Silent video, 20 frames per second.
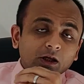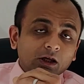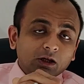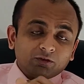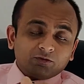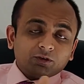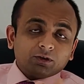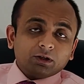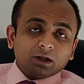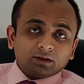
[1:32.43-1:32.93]

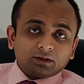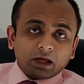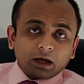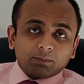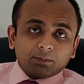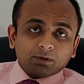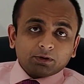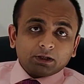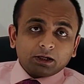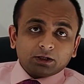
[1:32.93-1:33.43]
If it does
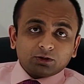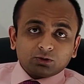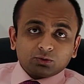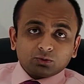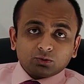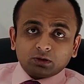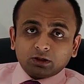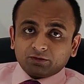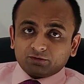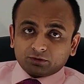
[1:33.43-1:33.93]
happen that
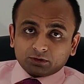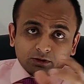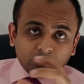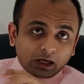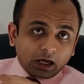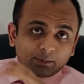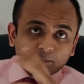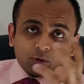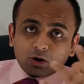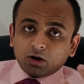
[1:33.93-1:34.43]
you left the
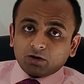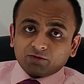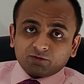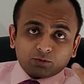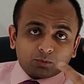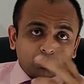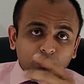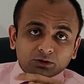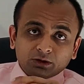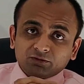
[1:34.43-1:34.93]
cap
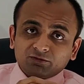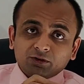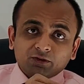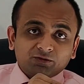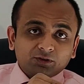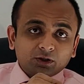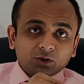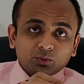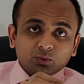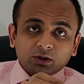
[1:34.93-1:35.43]
off for more than
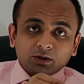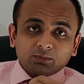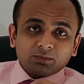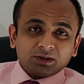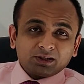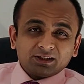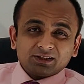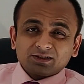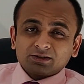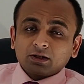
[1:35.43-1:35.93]
15-20
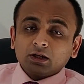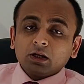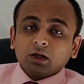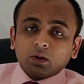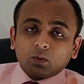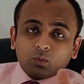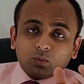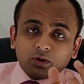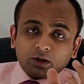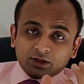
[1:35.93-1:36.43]
minutes,
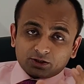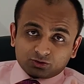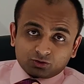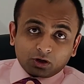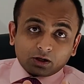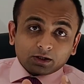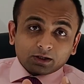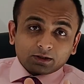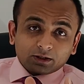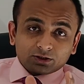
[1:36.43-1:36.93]
what I
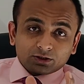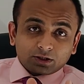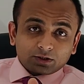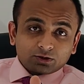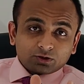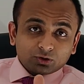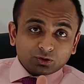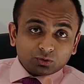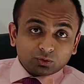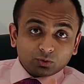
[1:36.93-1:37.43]
strongly
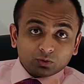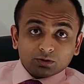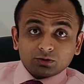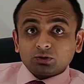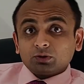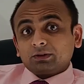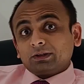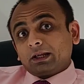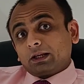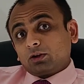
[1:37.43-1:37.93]
suggest you do
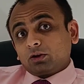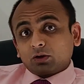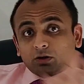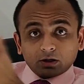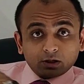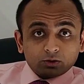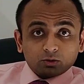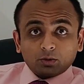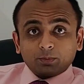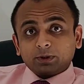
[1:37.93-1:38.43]
is you take your
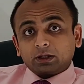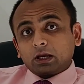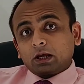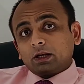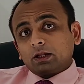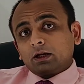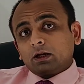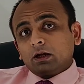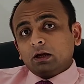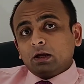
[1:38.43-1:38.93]
car to a
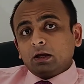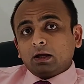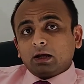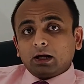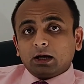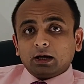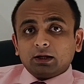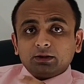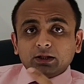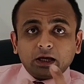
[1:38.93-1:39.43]
mechanic.
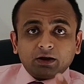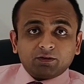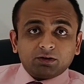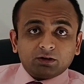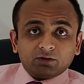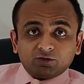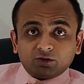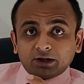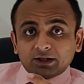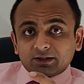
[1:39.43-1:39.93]
They have
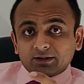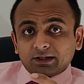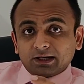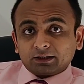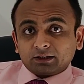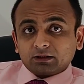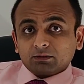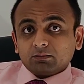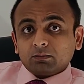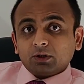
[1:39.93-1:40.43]
a device
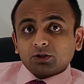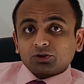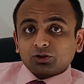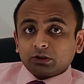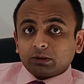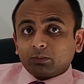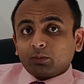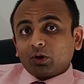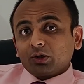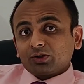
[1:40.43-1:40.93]
that can
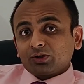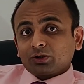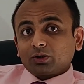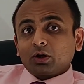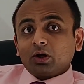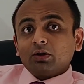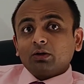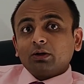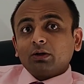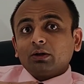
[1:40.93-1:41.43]
measure the moisture
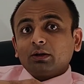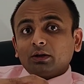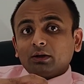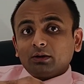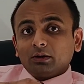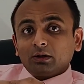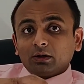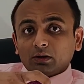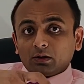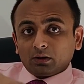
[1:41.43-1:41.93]
content
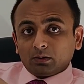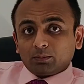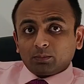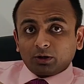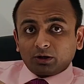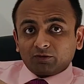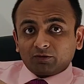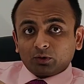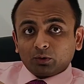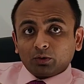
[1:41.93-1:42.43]
in the
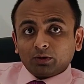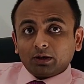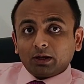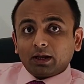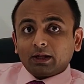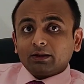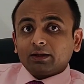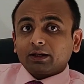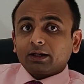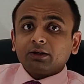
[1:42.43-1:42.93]
brake fluid,
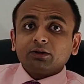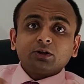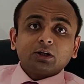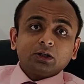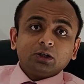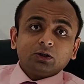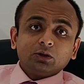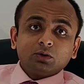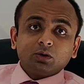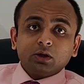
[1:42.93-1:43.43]
and they can
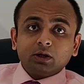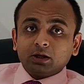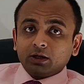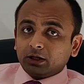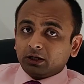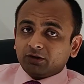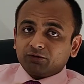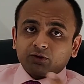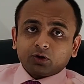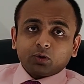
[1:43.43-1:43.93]
tell you
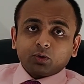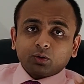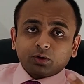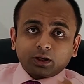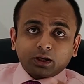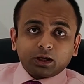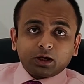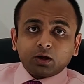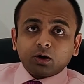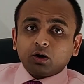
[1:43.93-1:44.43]
if you're
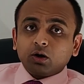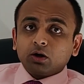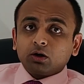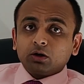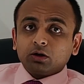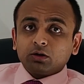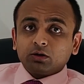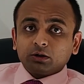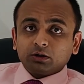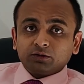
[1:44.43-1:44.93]
okay
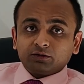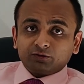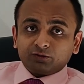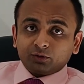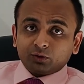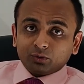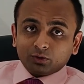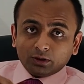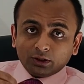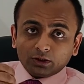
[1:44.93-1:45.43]
or
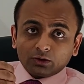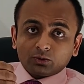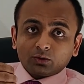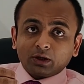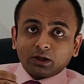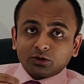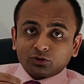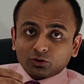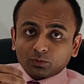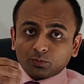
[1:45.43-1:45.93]
if you need
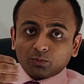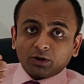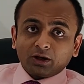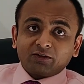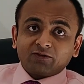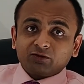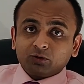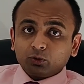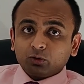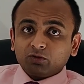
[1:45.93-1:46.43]
to get your
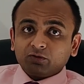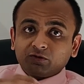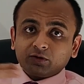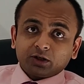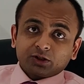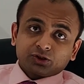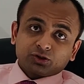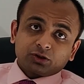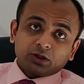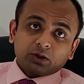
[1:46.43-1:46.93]
brake fluid
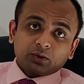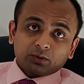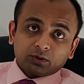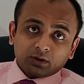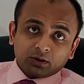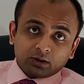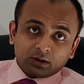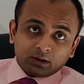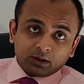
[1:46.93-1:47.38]
flushed out.